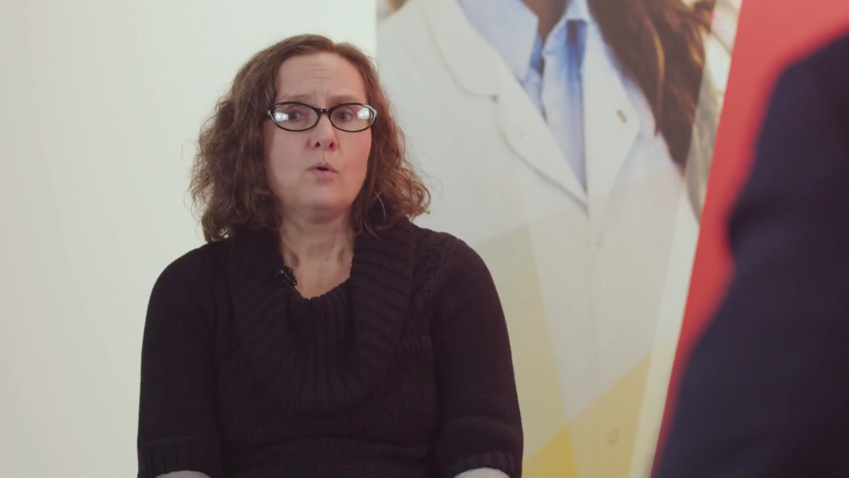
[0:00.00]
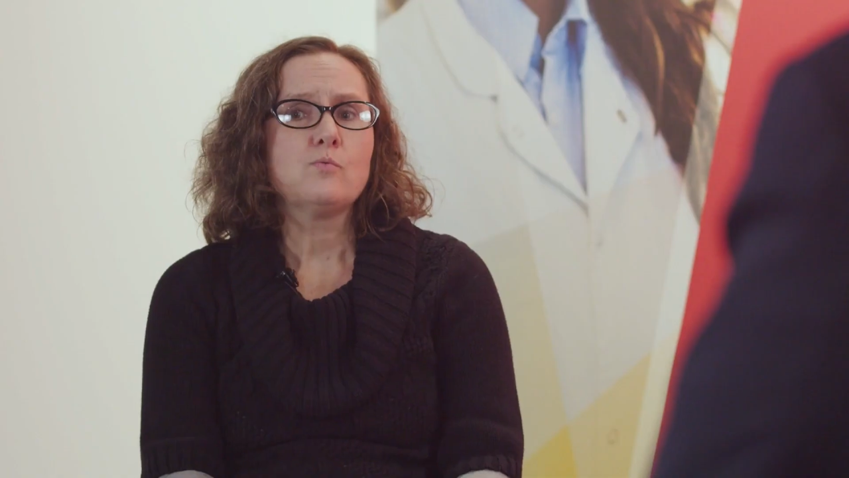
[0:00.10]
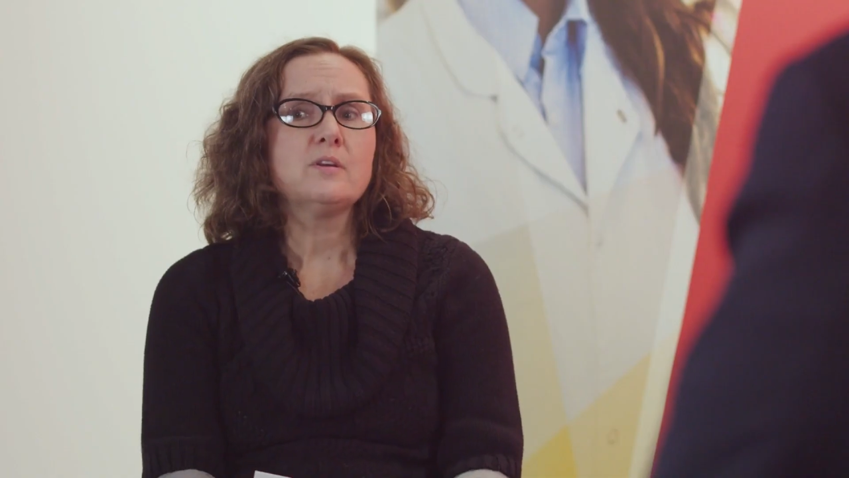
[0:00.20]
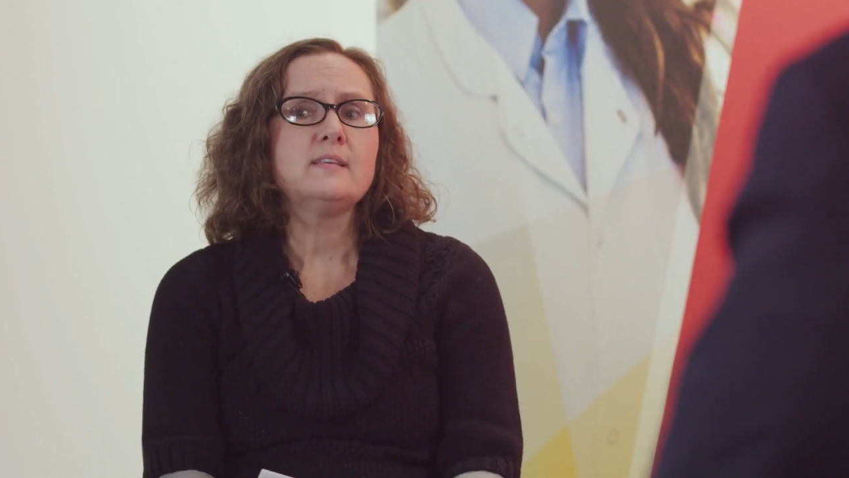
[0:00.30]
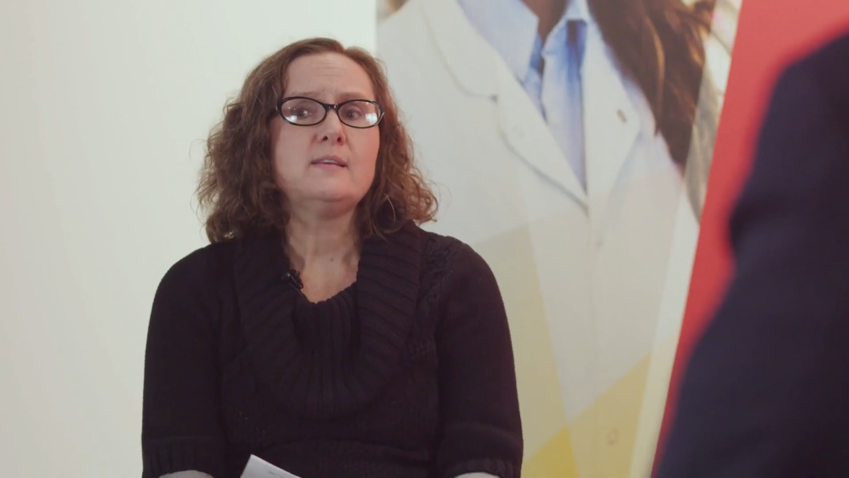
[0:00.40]
we
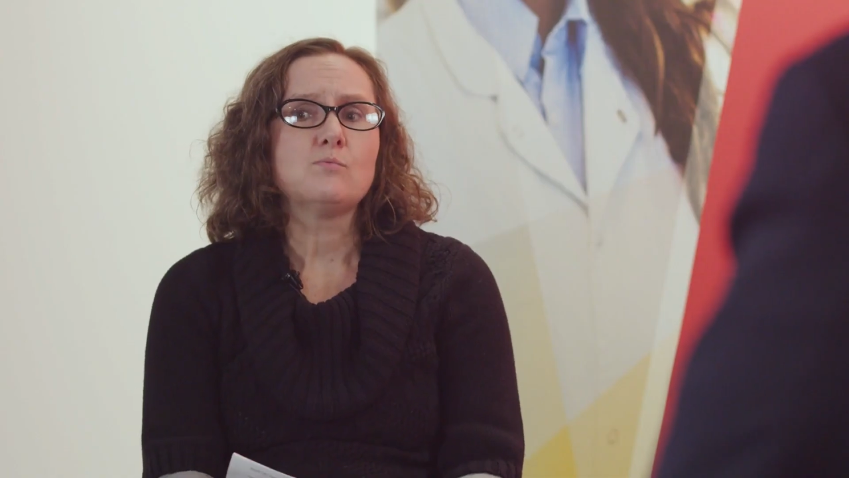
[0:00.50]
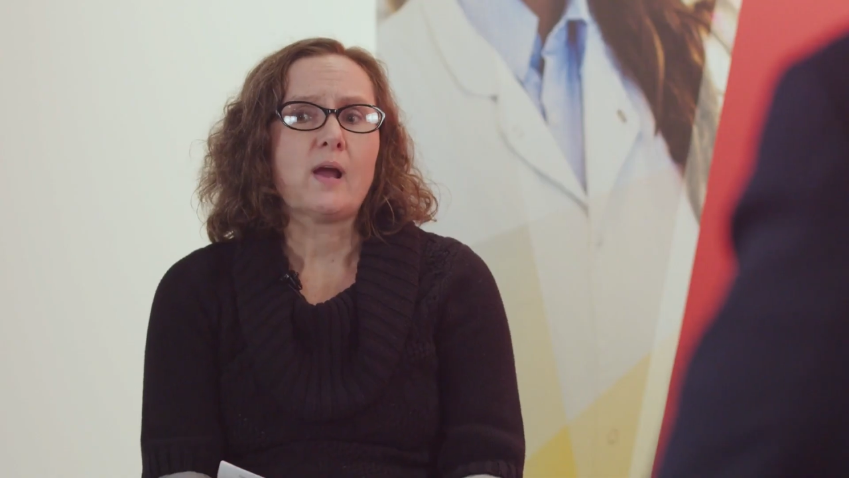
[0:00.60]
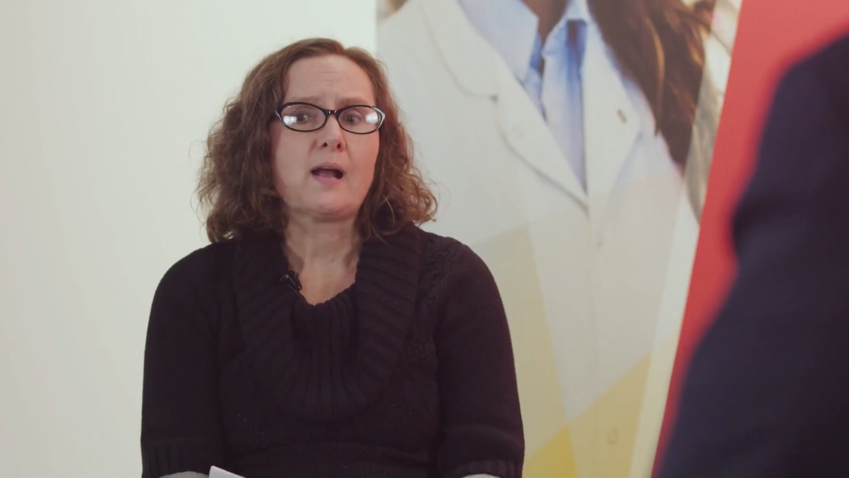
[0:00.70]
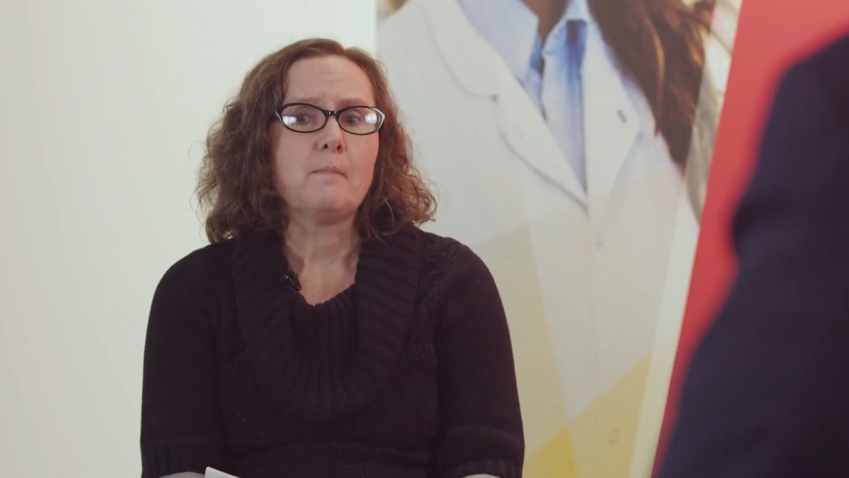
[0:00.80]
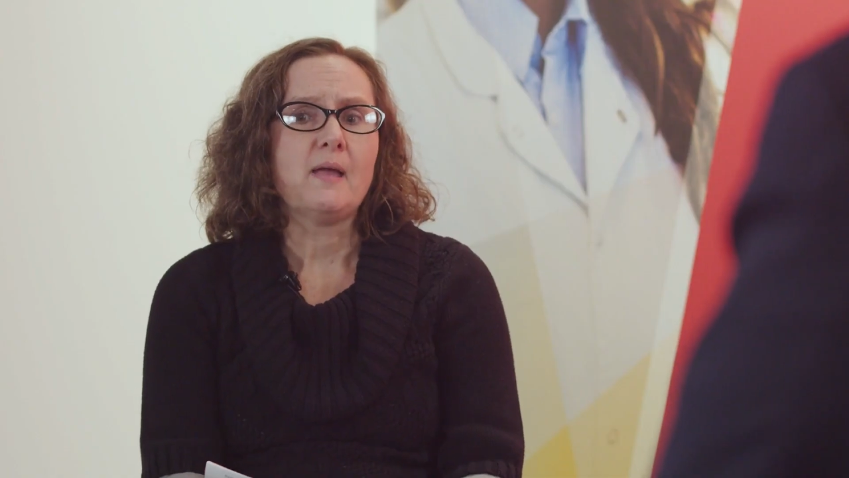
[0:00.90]
really
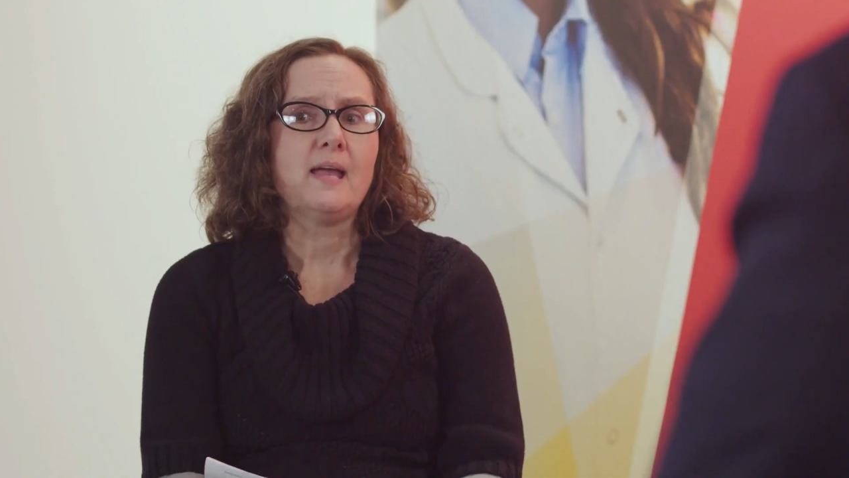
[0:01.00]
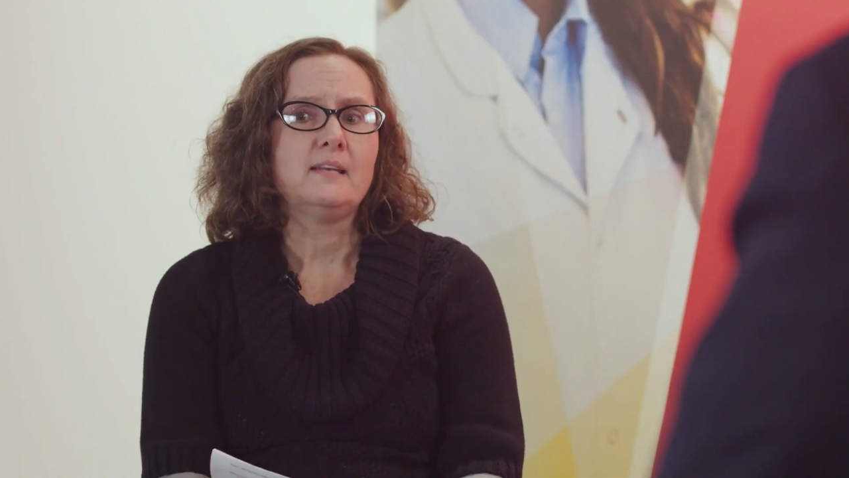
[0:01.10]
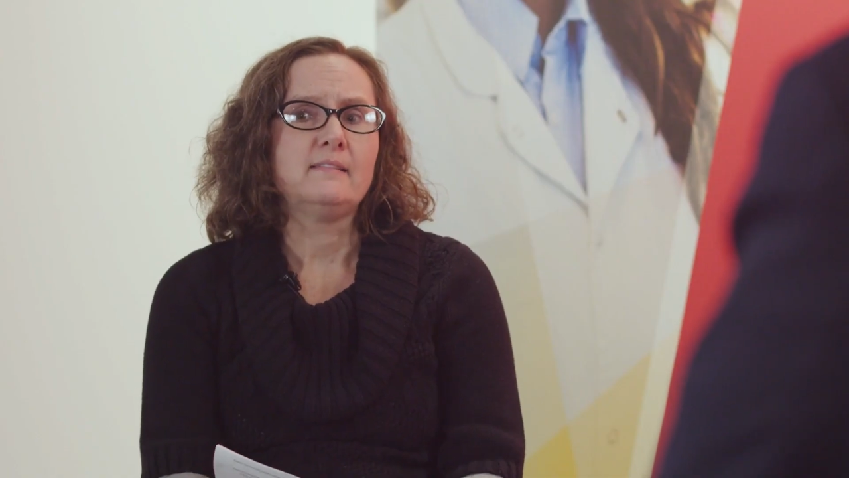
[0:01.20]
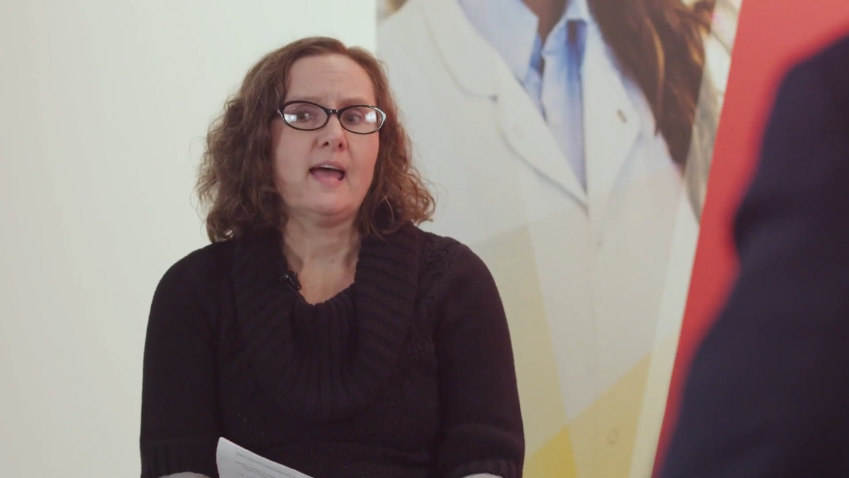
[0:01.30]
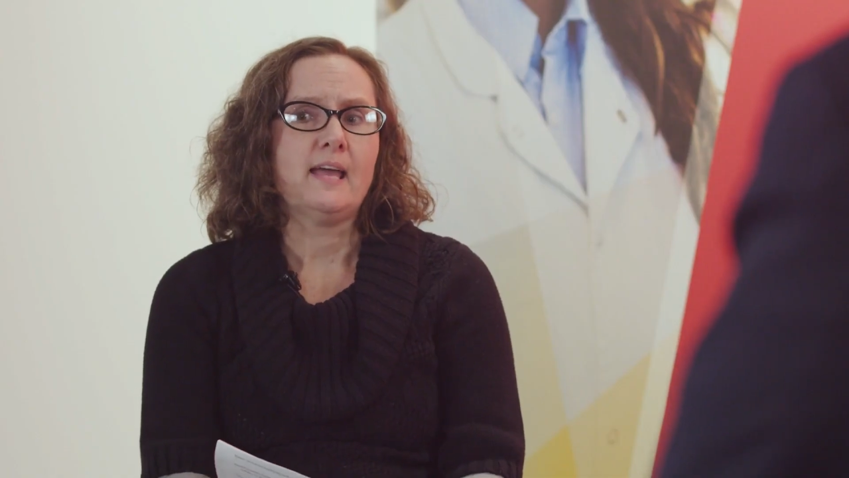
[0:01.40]

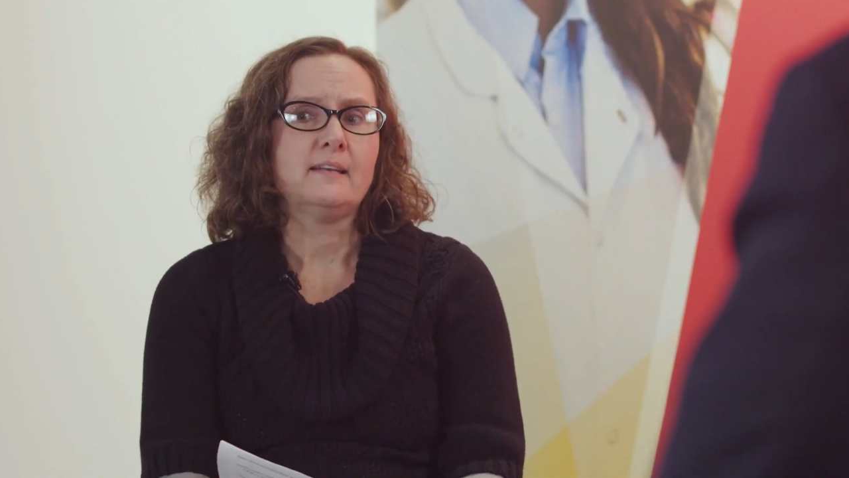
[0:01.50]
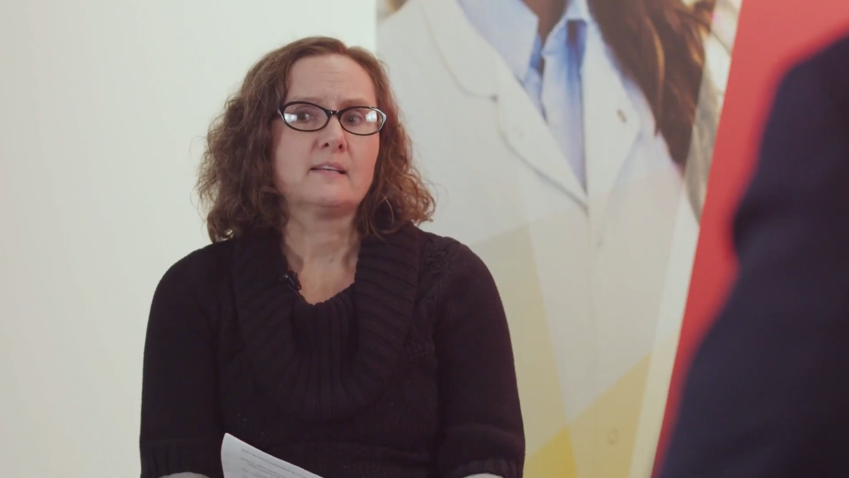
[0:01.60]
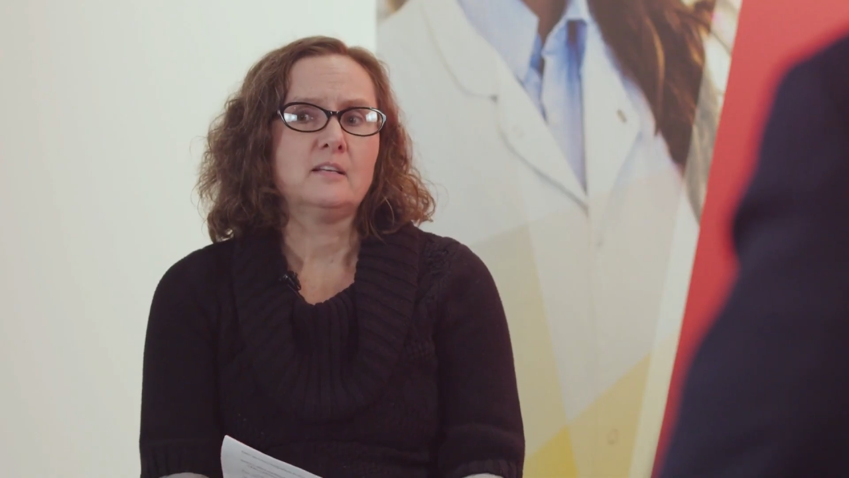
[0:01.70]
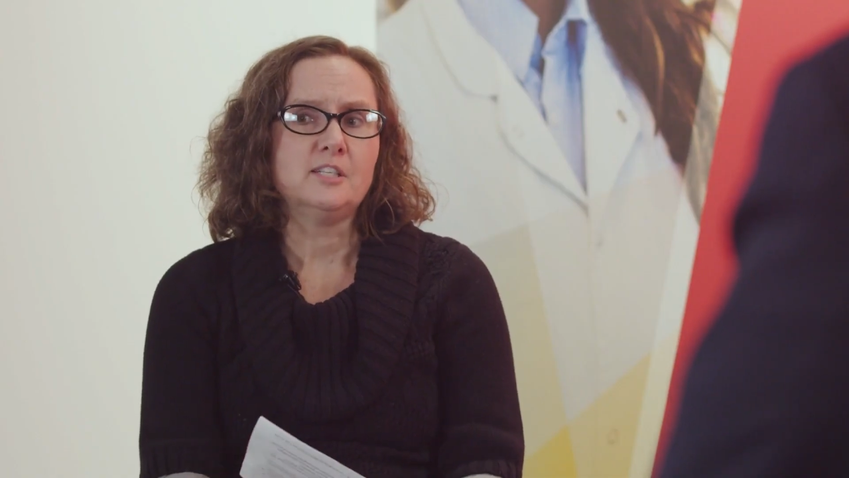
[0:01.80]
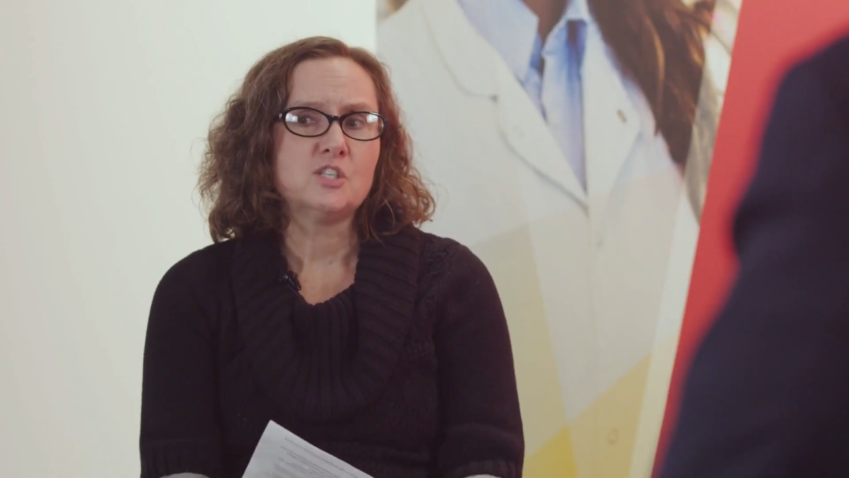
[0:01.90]
recommend
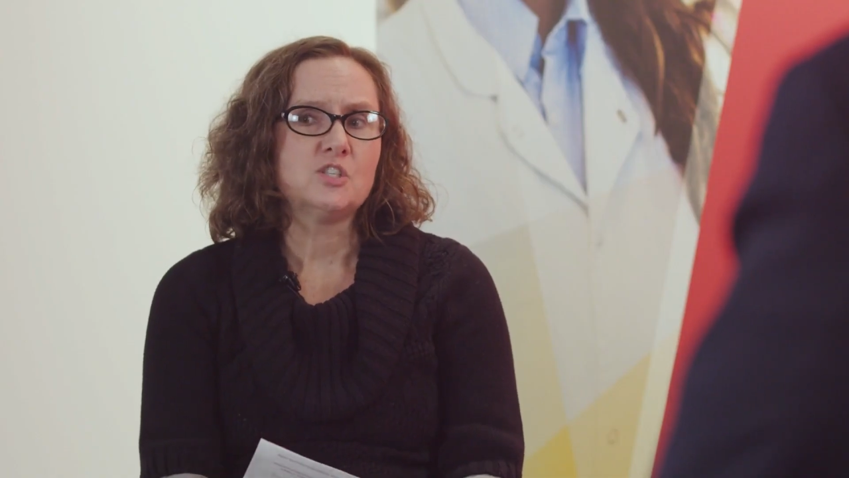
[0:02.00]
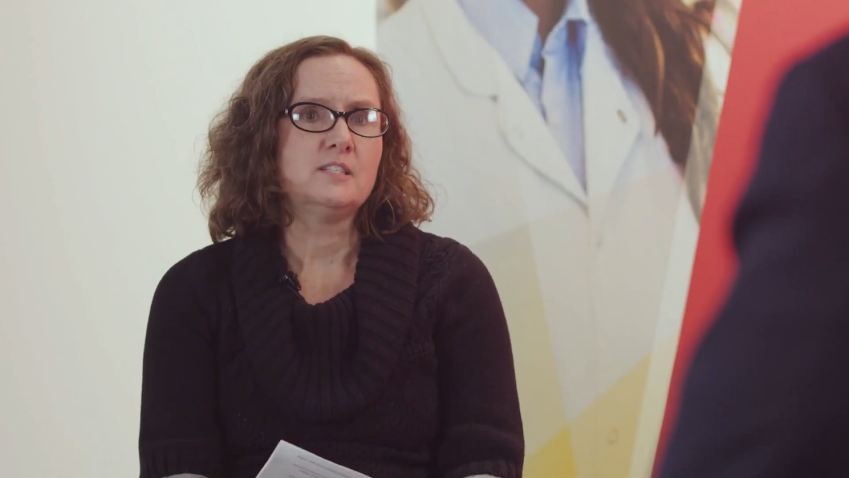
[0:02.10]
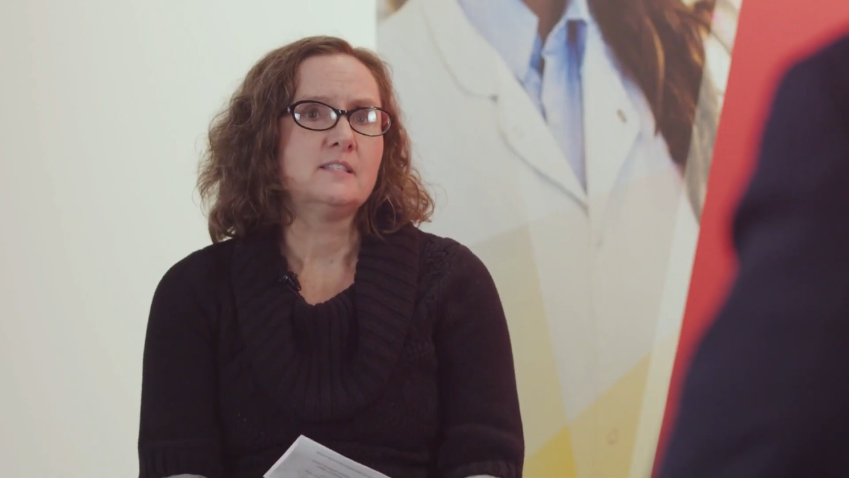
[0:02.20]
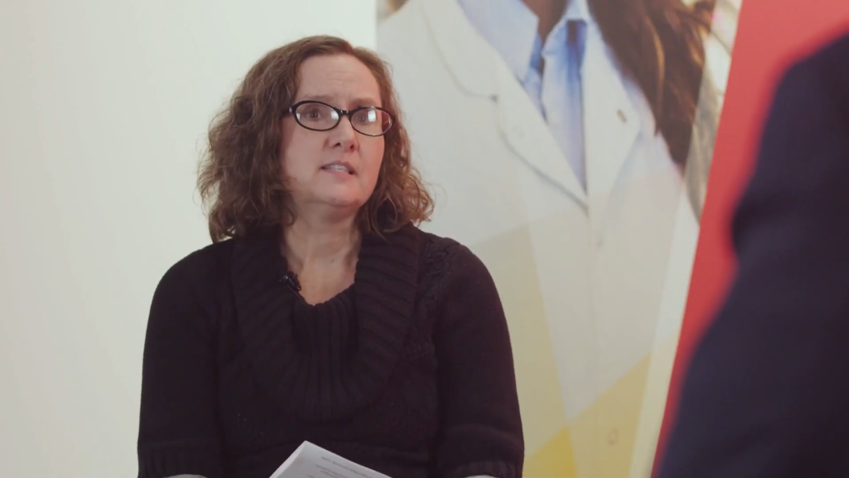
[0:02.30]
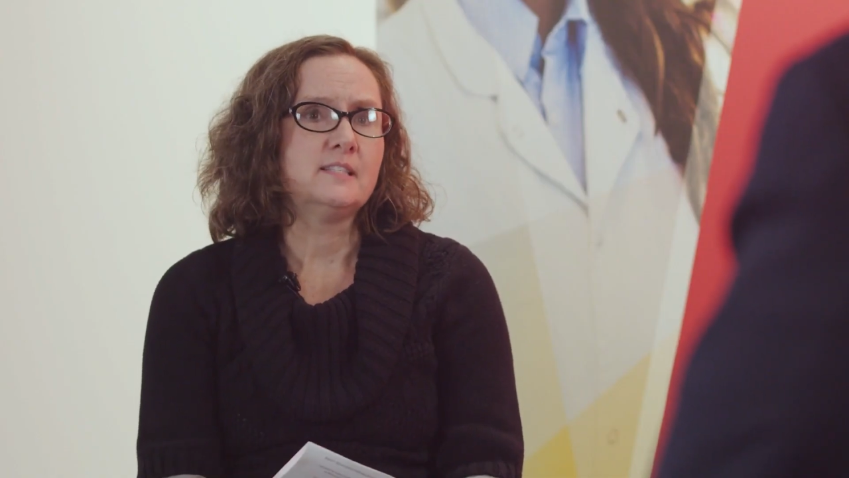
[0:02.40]
that clinicians